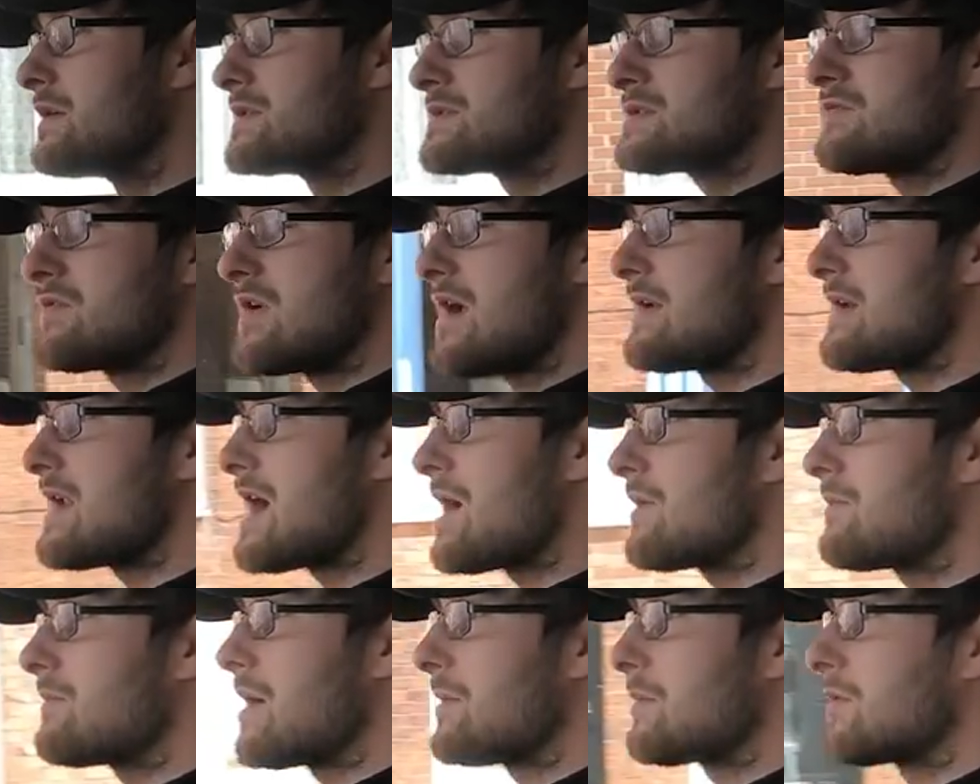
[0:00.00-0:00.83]
So right
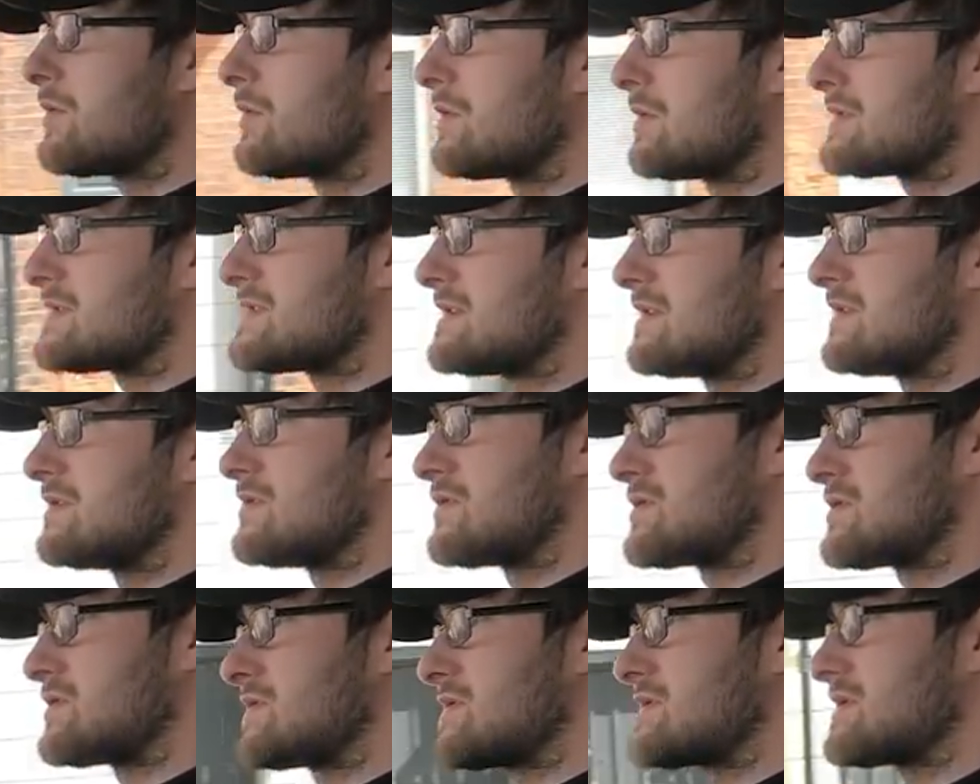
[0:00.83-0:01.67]
now, I've gone up to the
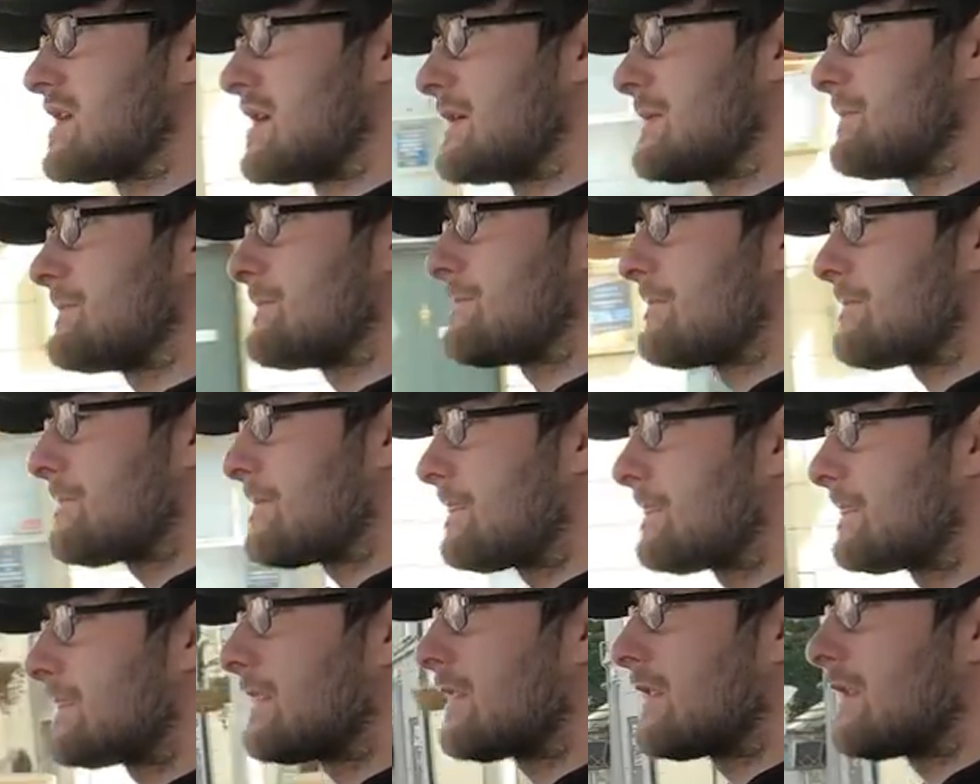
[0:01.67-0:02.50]
industrial estate.
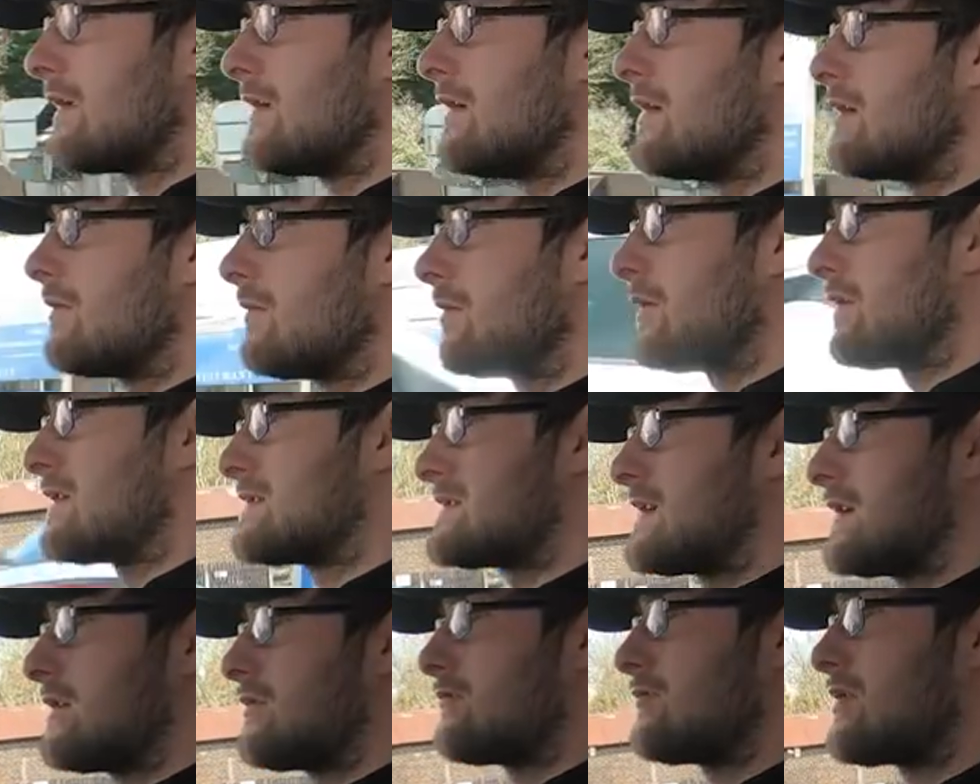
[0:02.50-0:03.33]
I'm going
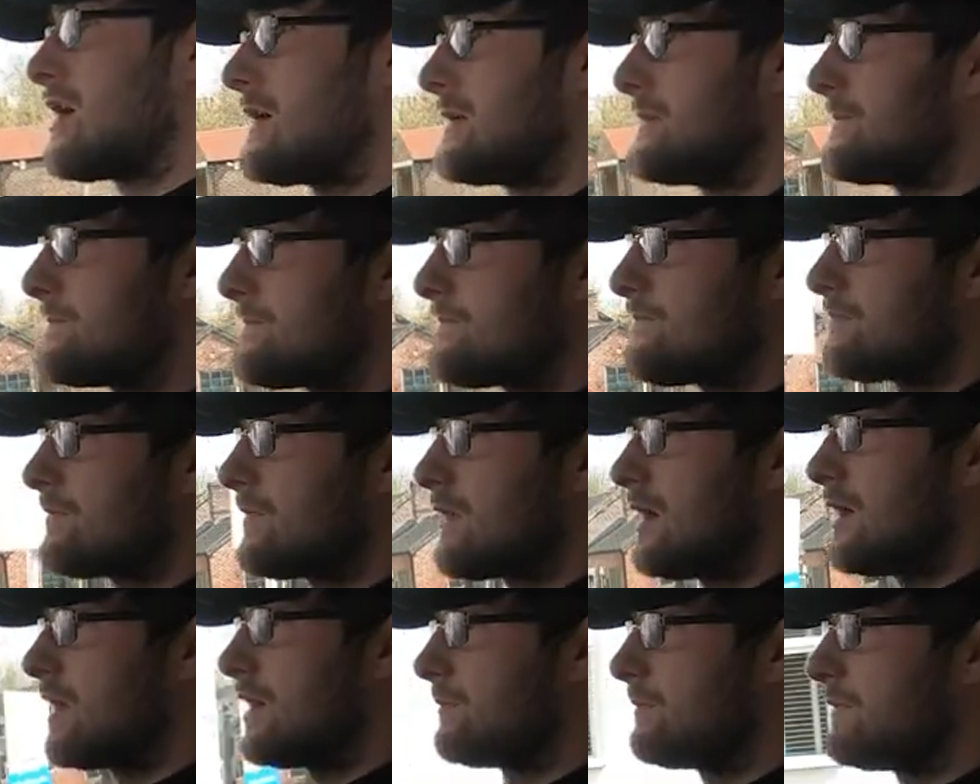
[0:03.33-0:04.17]
to take a right.
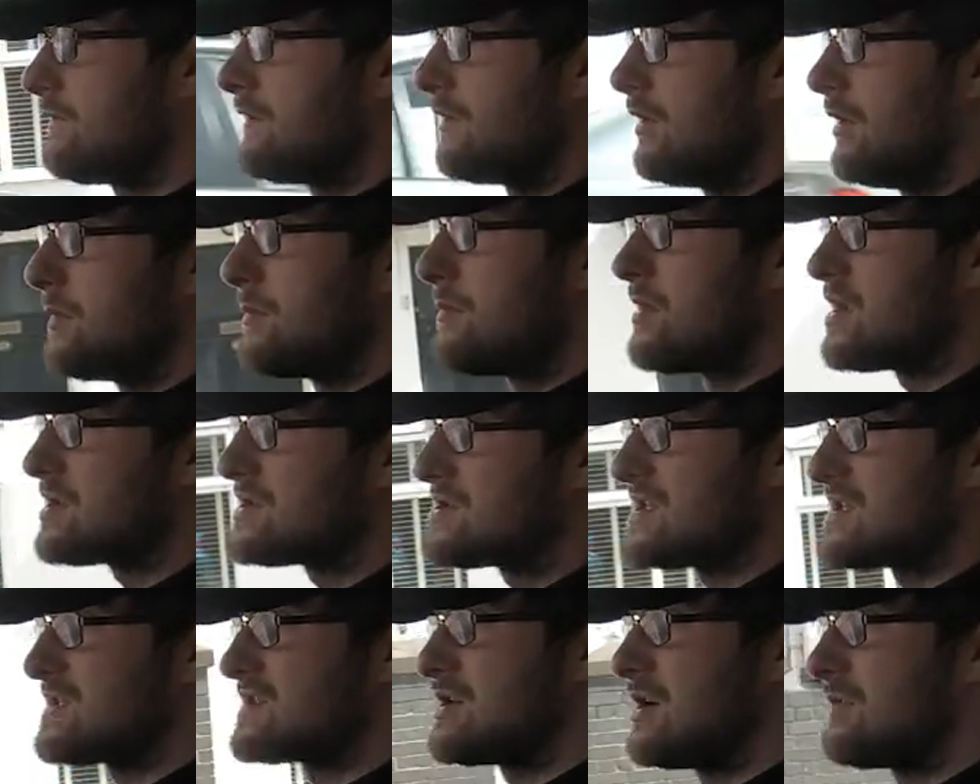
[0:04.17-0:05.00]
I'm going to perform an
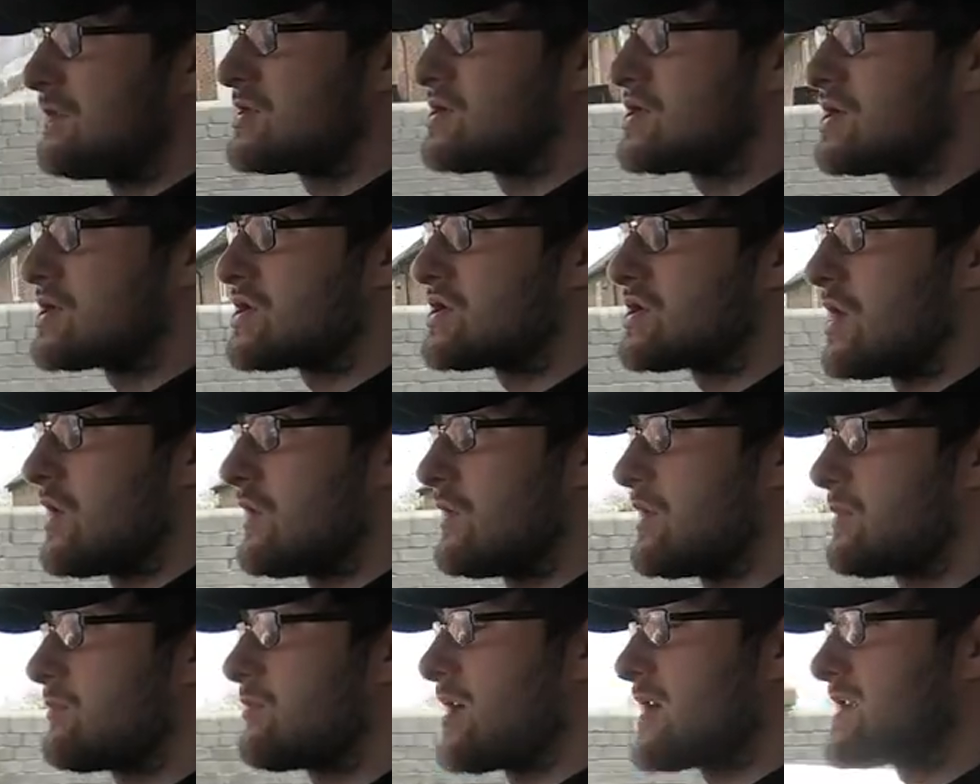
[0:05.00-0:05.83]
emergency stop just so
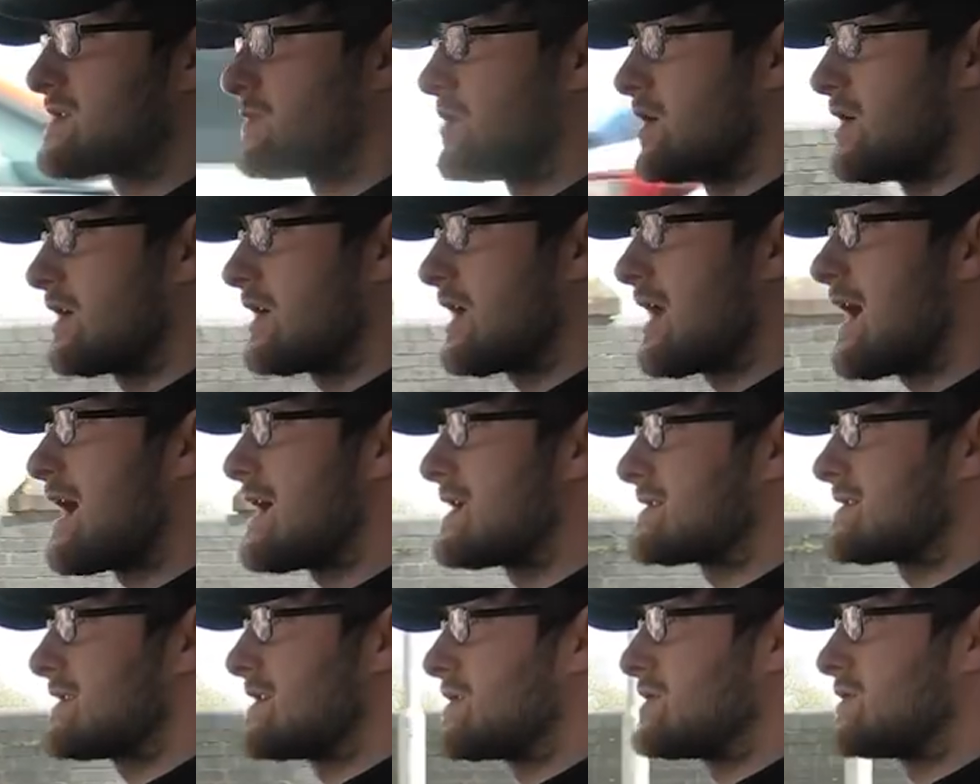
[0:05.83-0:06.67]
the brakes work
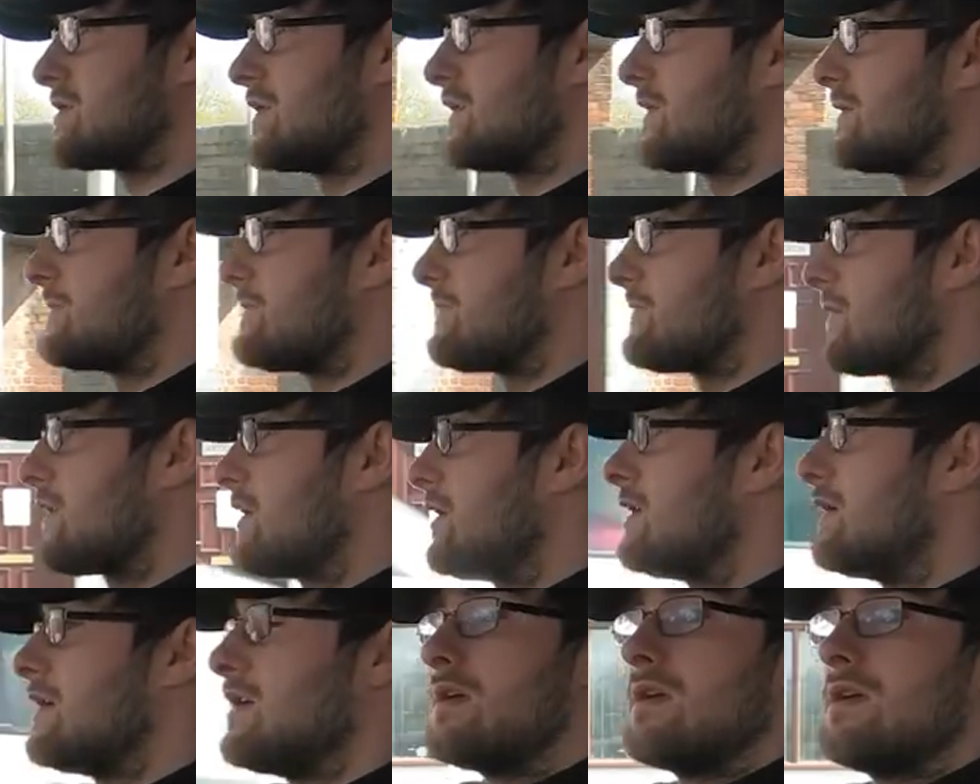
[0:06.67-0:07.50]
as they should.
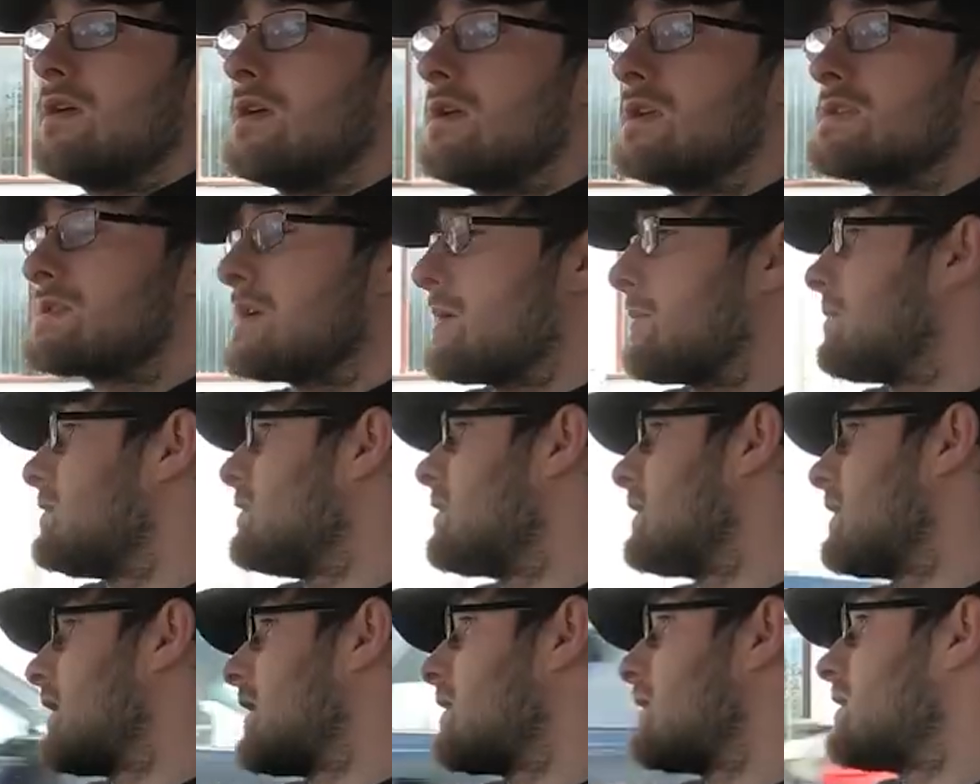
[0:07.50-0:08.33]
So
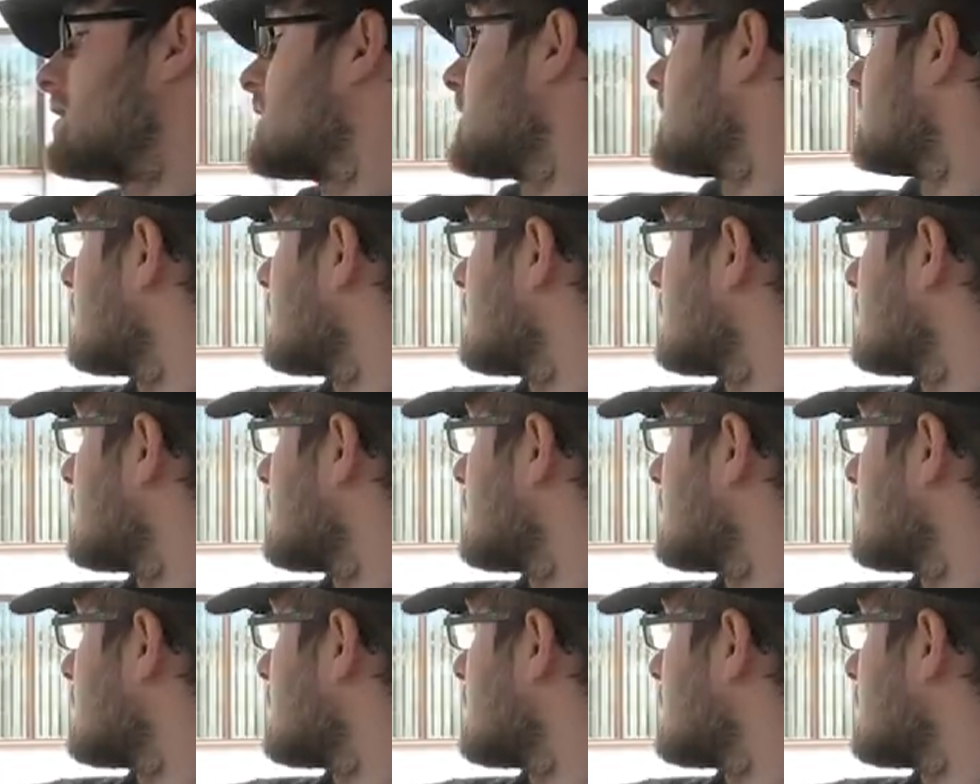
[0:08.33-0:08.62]
pulling in